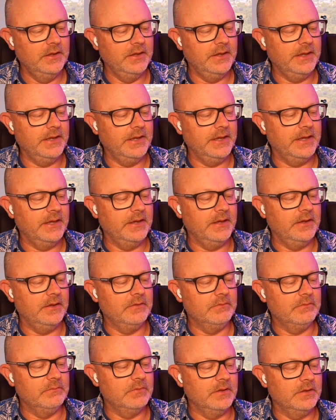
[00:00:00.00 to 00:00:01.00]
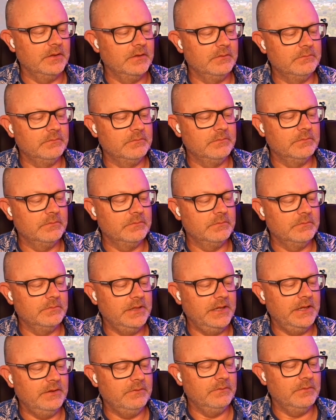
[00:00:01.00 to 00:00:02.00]

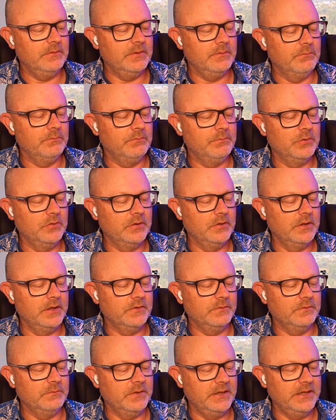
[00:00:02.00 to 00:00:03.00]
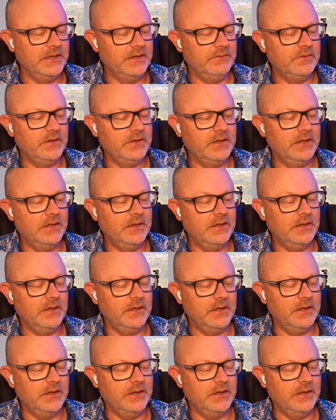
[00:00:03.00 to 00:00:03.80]
the blue line is my left ear,